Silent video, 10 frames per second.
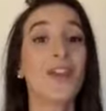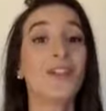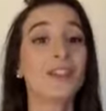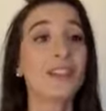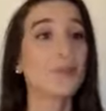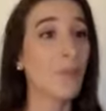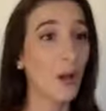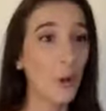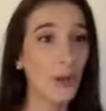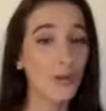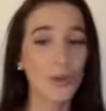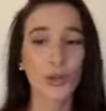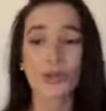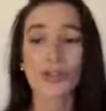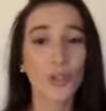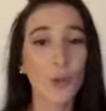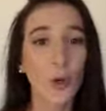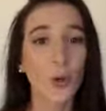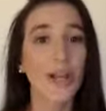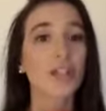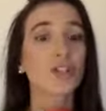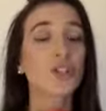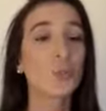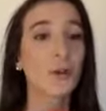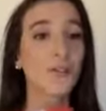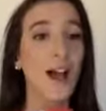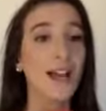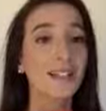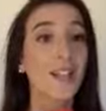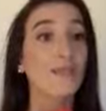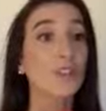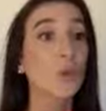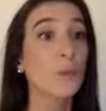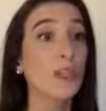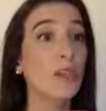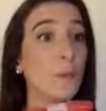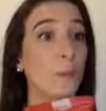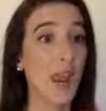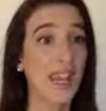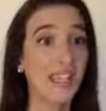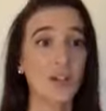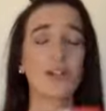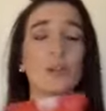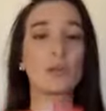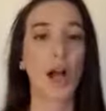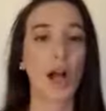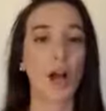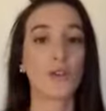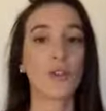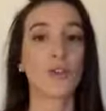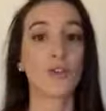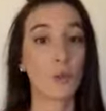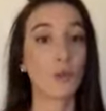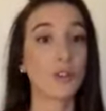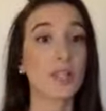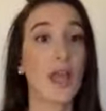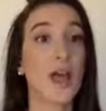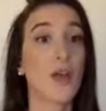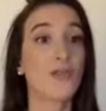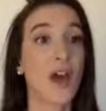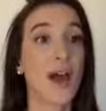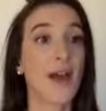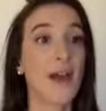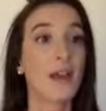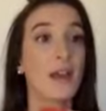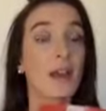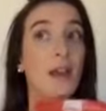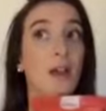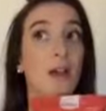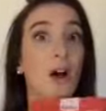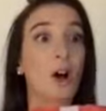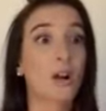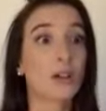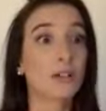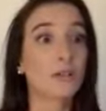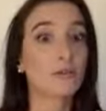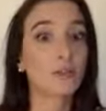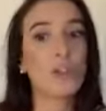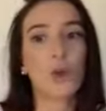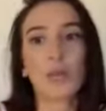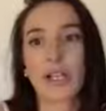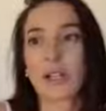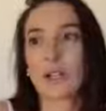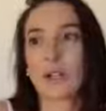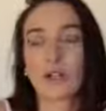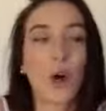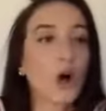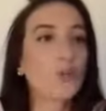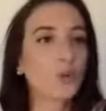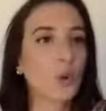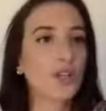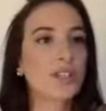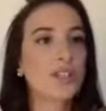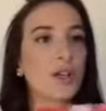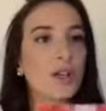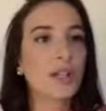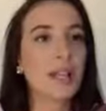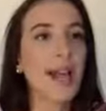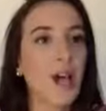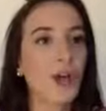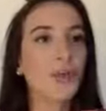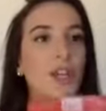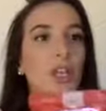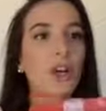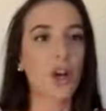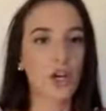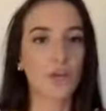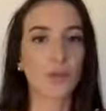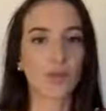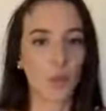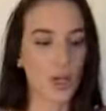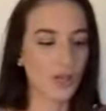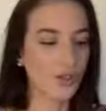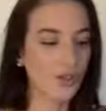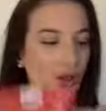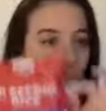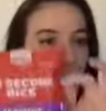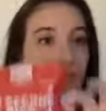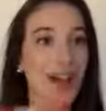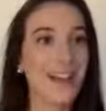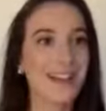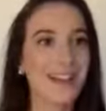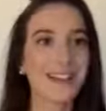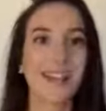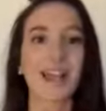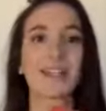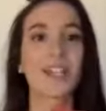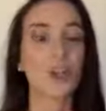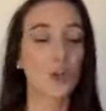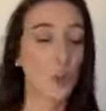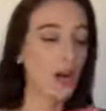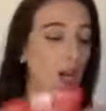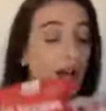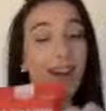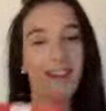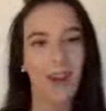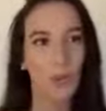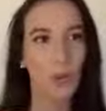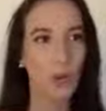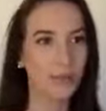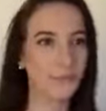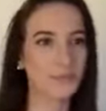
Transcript: this is microwavable, super quick, super fast, and this will be the base of a lot of the foods that are, you know, like a carb source. It's a healthy carb source. So that is dinner shortcut number one.